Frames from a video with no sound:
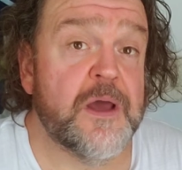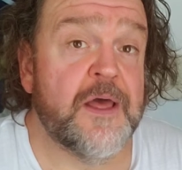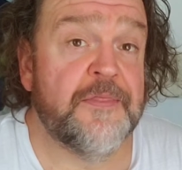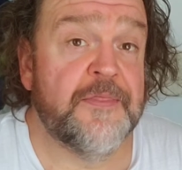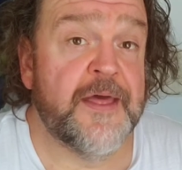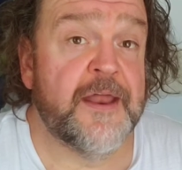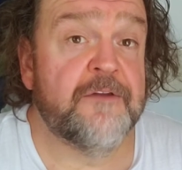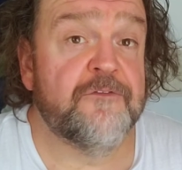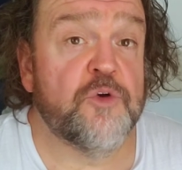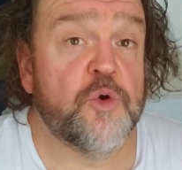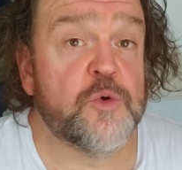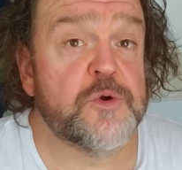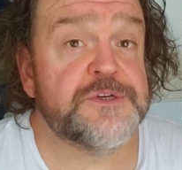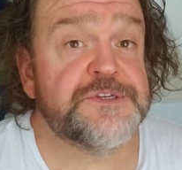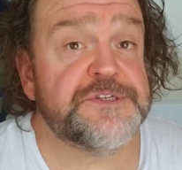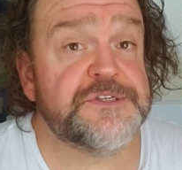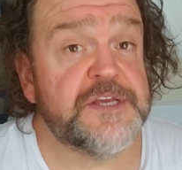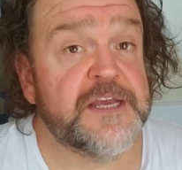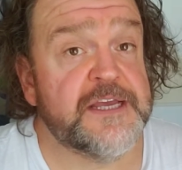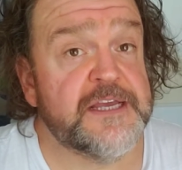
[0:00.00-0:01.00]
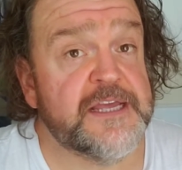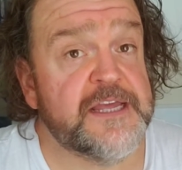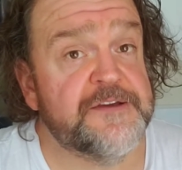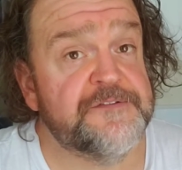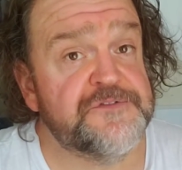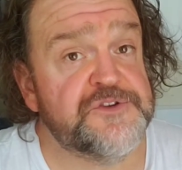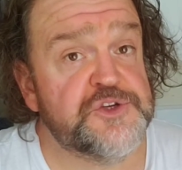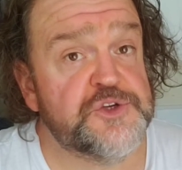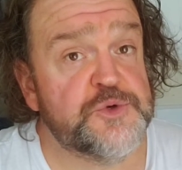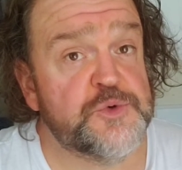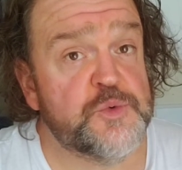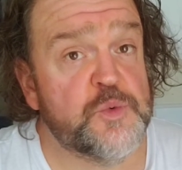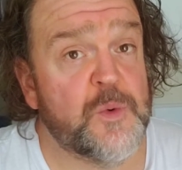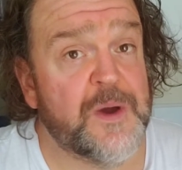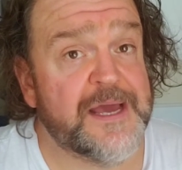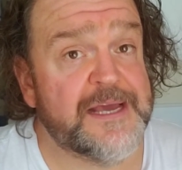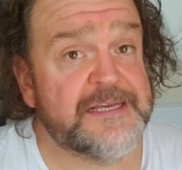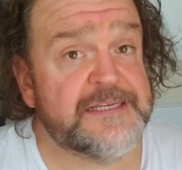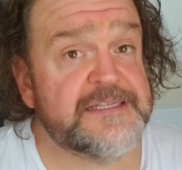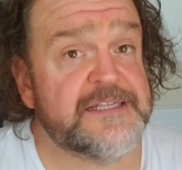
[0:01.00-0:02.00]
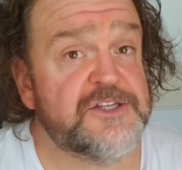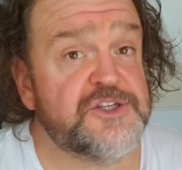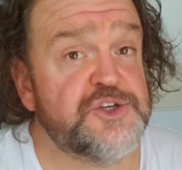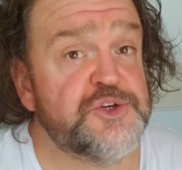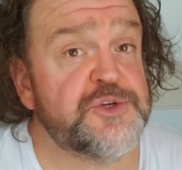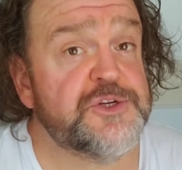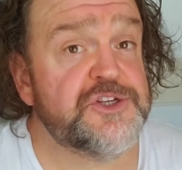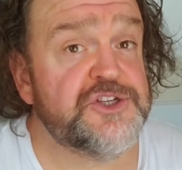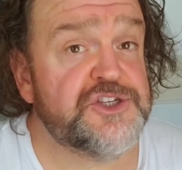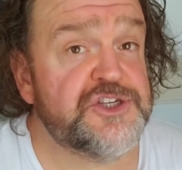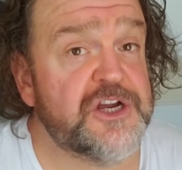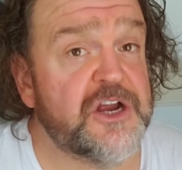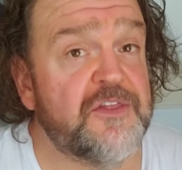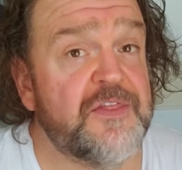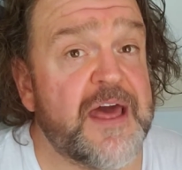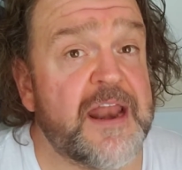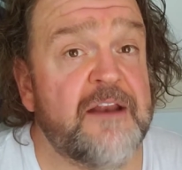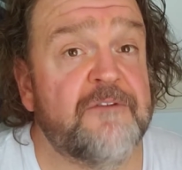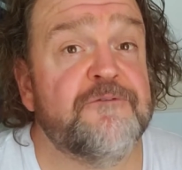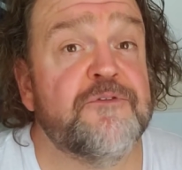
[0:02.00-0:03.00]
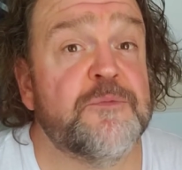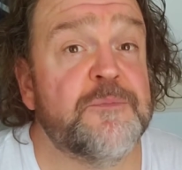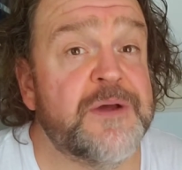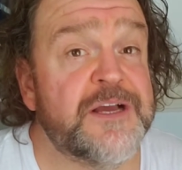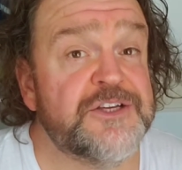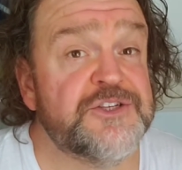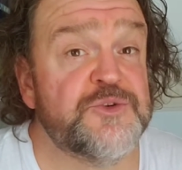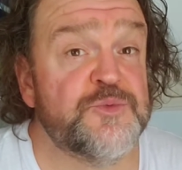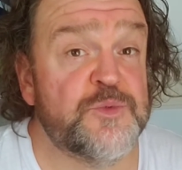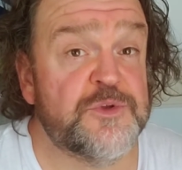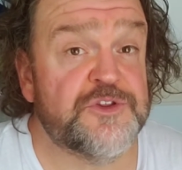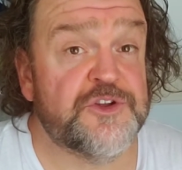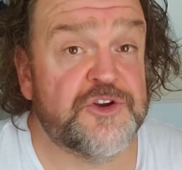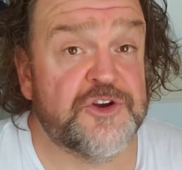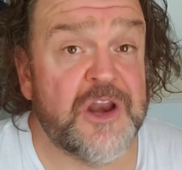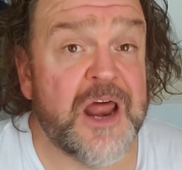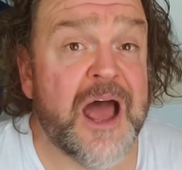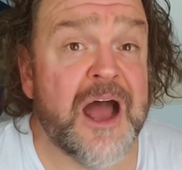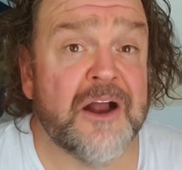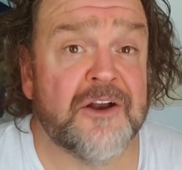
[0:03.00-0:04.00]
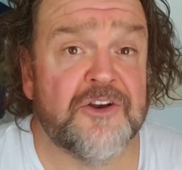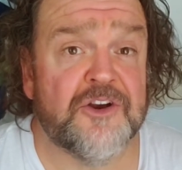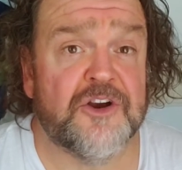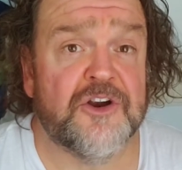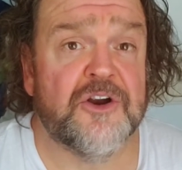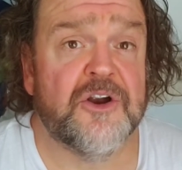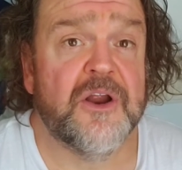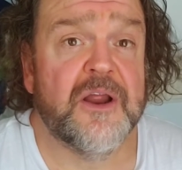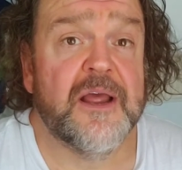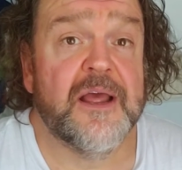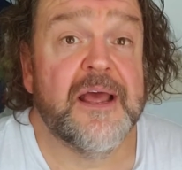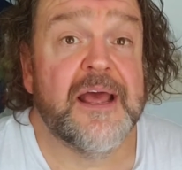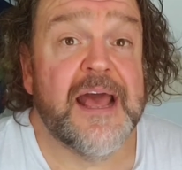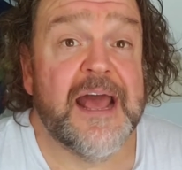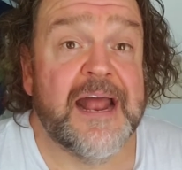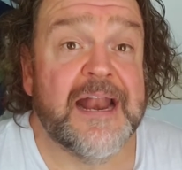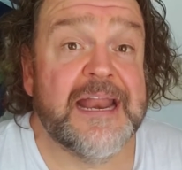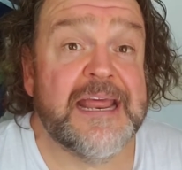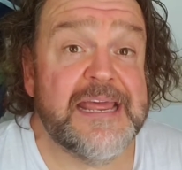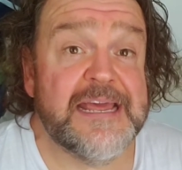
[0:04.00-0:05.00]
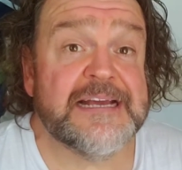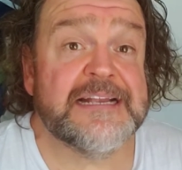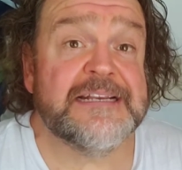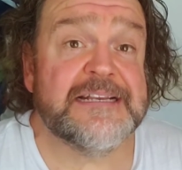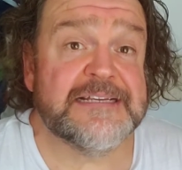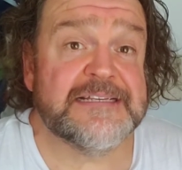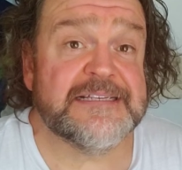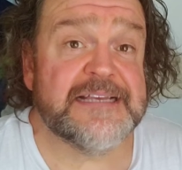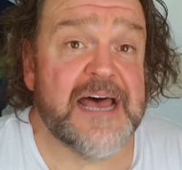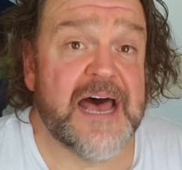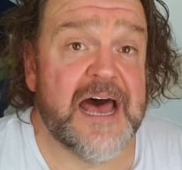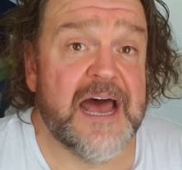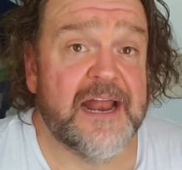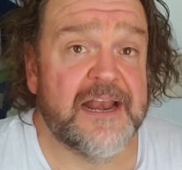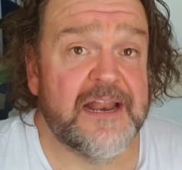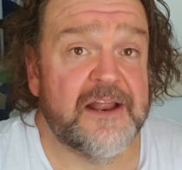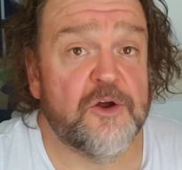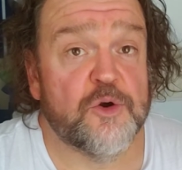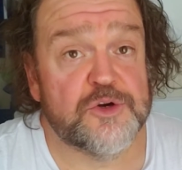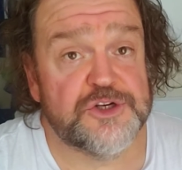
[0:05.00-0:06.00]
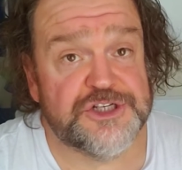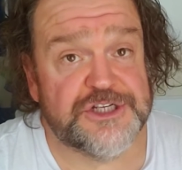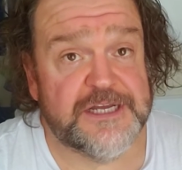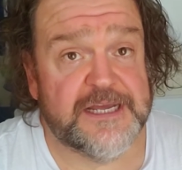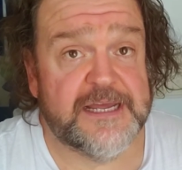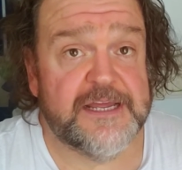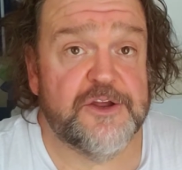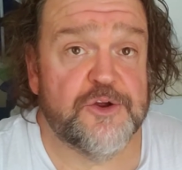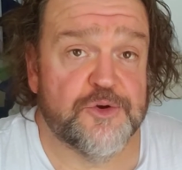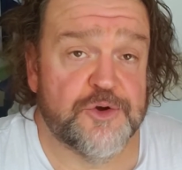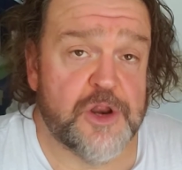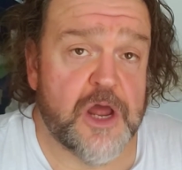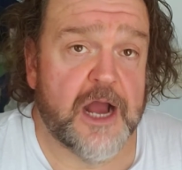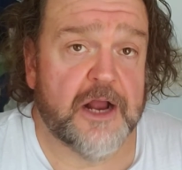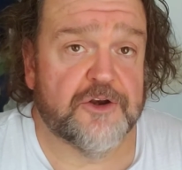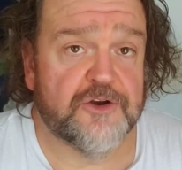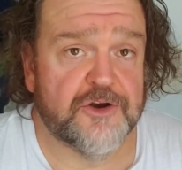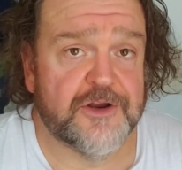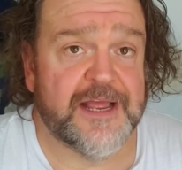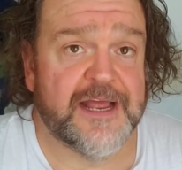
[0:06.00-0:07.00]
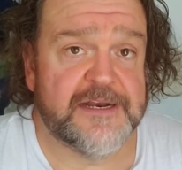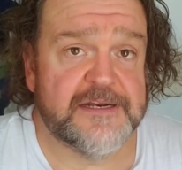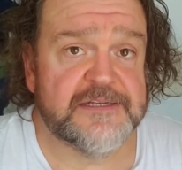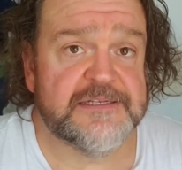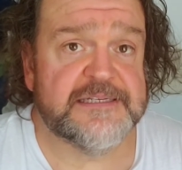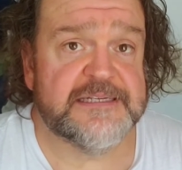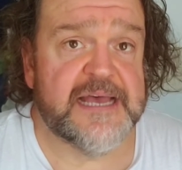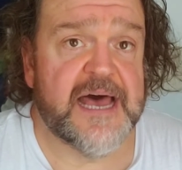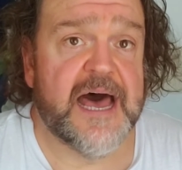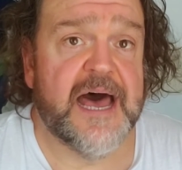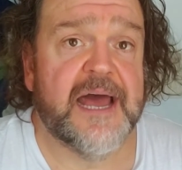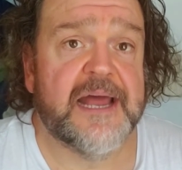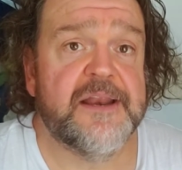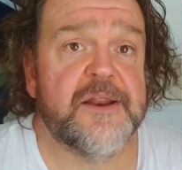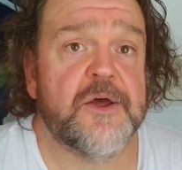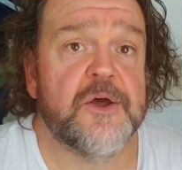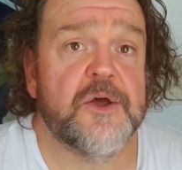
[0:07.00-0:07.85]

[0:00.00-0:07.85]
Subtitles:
and then of course it gives you ways that you can share that information with your doctor, and he can decide, or she, your doctor can decide,